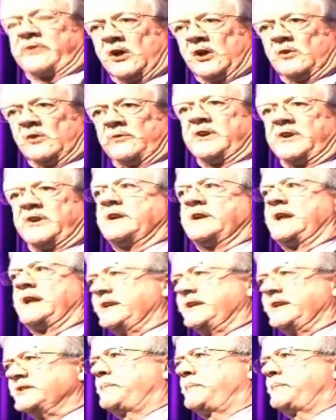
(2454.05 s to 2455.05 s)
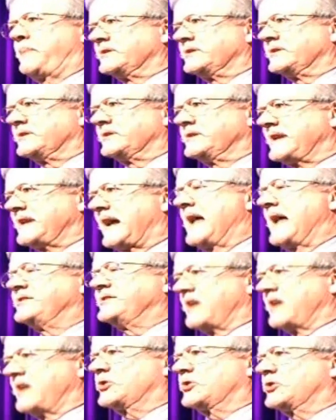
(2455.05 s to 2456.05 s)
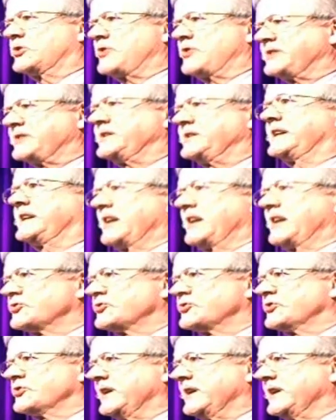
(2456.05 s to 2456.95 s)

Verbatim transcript: in an independent and democratic country.